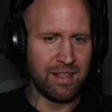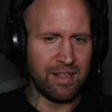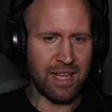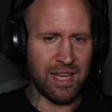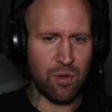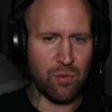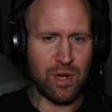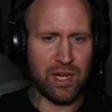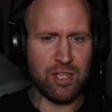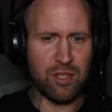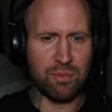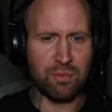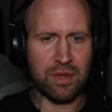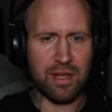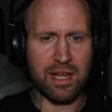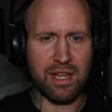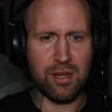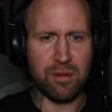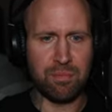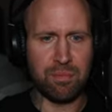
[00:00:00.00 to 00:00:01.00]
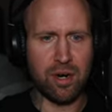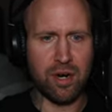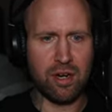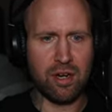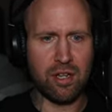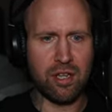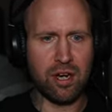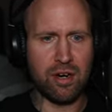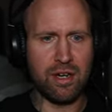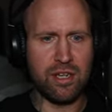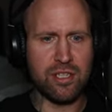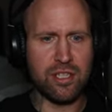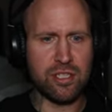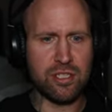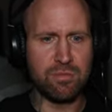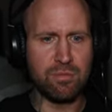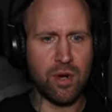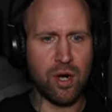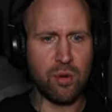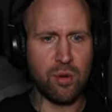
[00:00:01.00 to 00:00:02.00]
Like when you played a burglar and
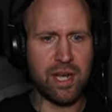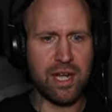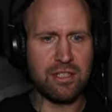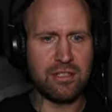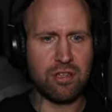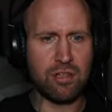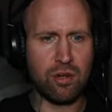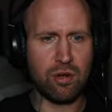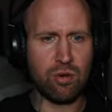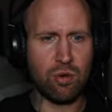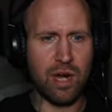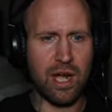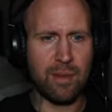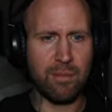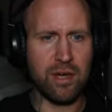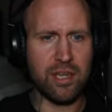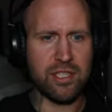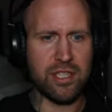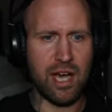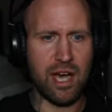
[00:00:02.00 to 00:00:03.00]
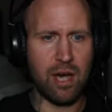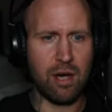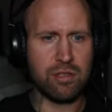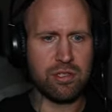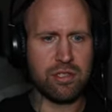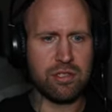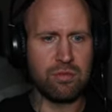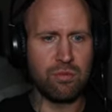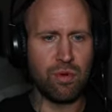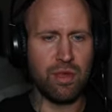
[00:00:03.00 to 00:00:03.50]
just broke into your grandma's house